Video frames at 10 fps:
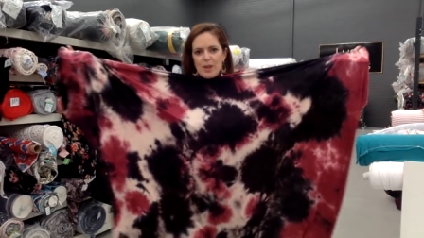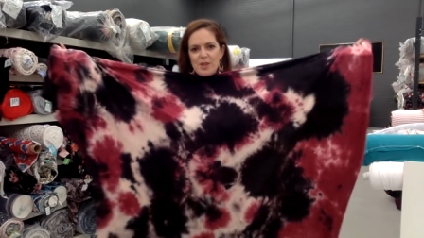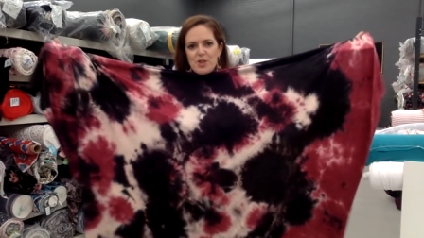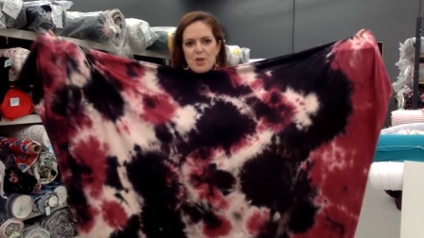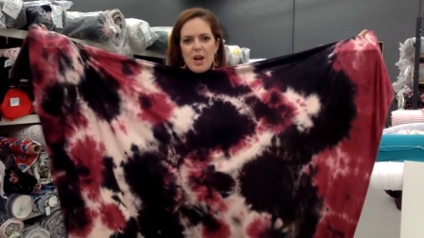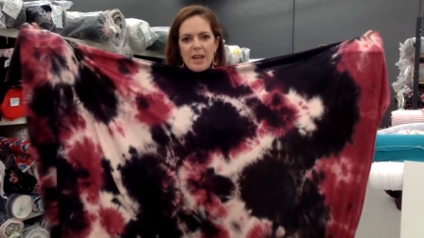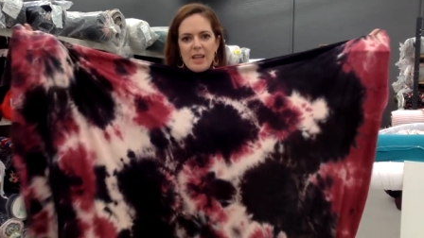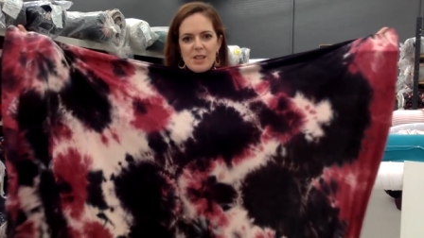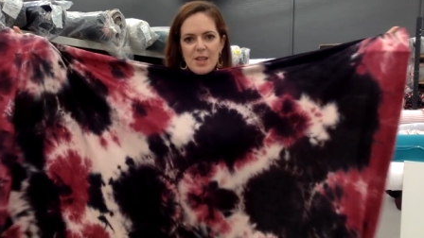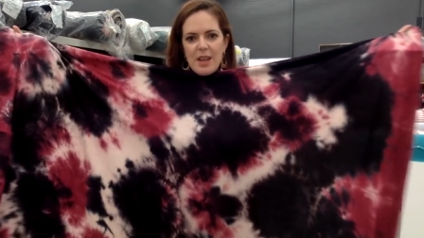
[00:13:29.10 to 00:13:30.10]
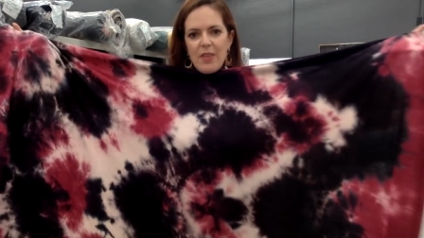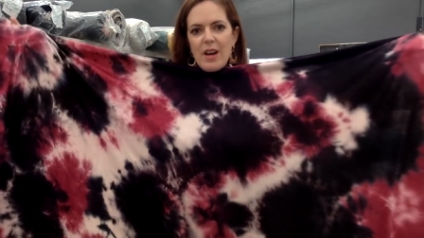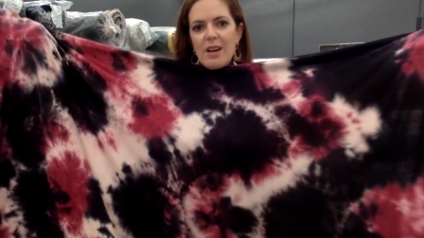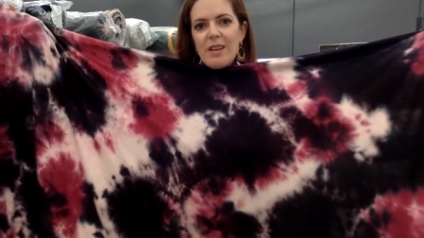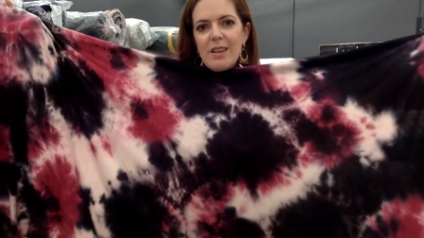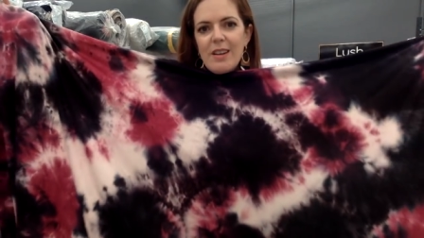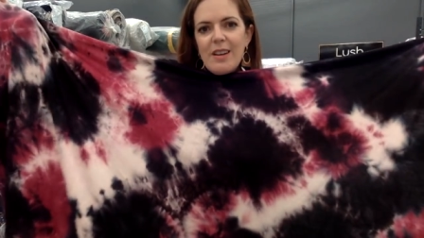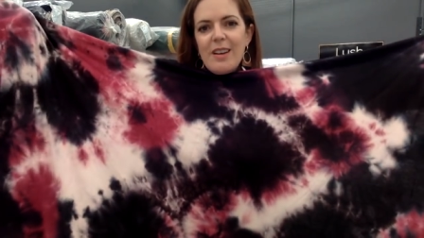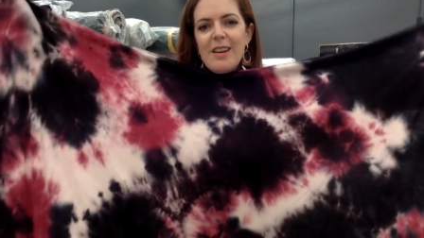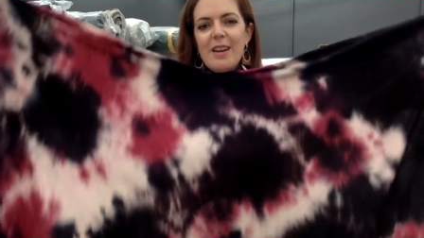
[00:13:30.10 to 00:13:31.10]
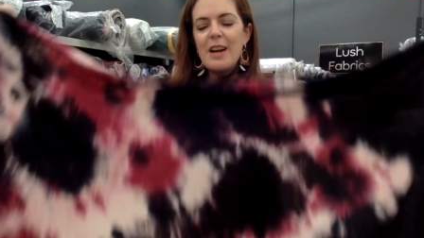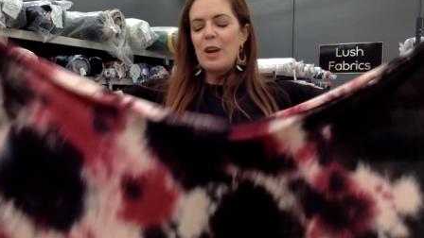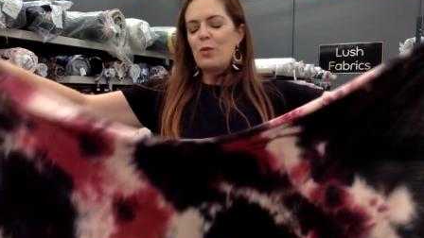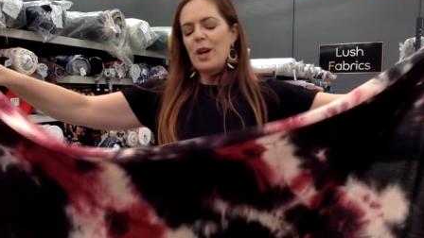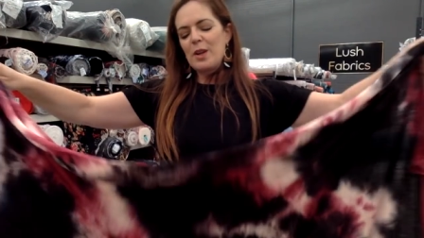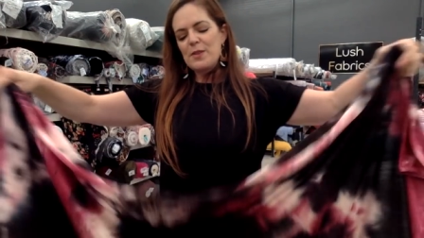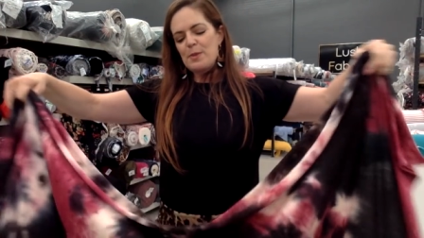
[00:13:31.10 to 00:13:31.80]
really striking together. And rayon